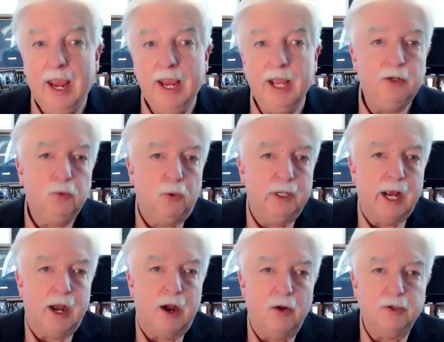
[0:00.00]
And
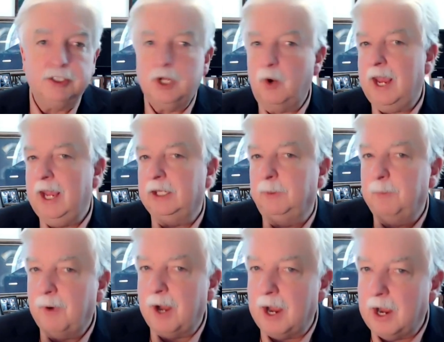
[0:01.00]
when I also add a
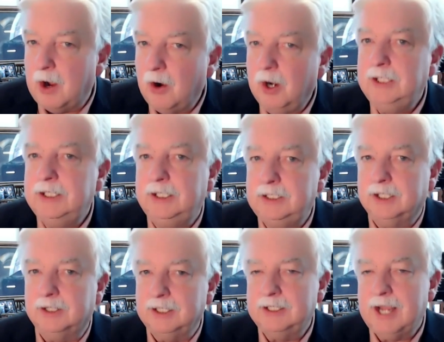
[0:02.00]
priority
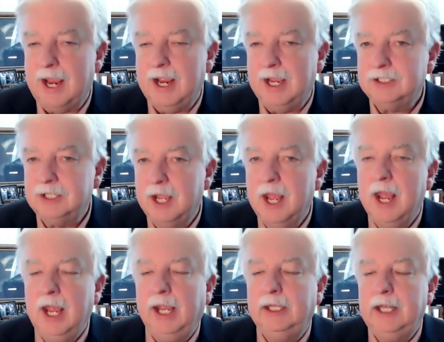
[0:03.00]
to the task,
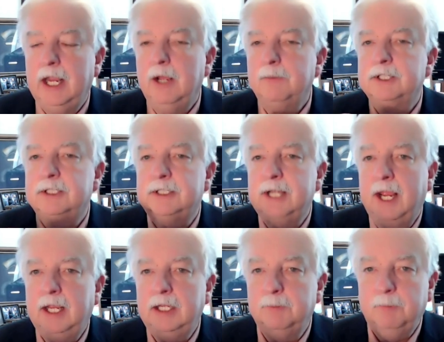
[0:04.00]
it helps
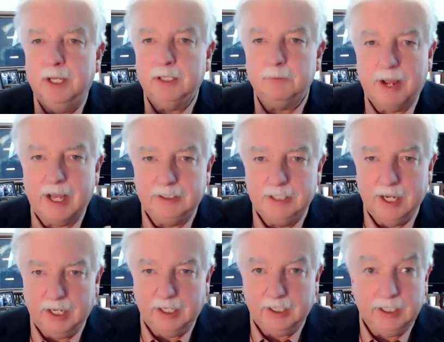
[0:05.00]
segment my
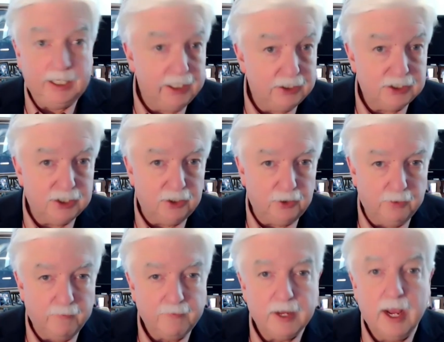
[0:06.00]
day
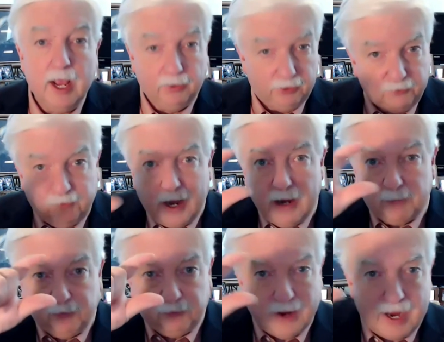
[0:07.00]
into the
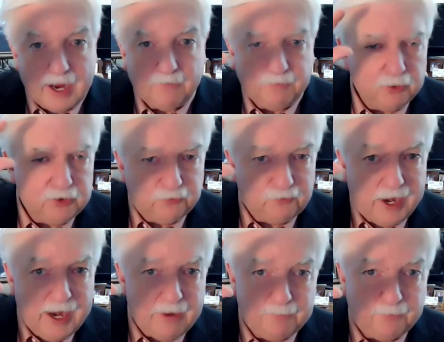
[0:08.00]
Fab Five, those
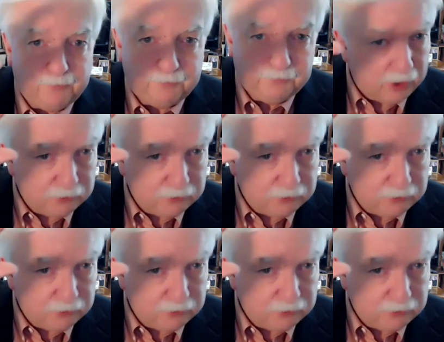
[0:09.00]
five